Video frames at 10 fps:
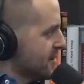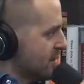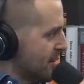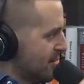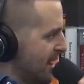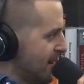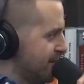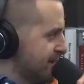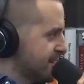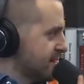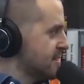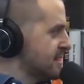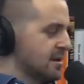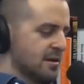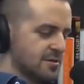How big,
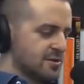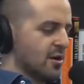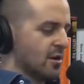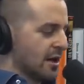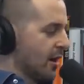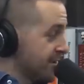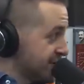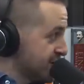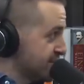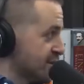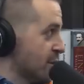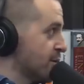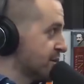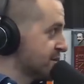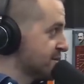like I'd assume your
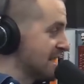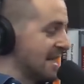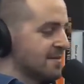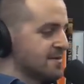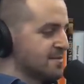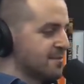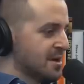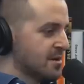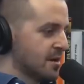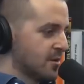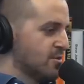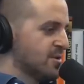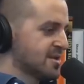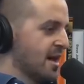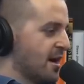audience would be even bigger, like
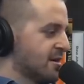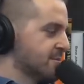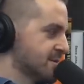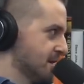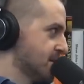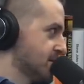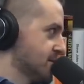almost 100%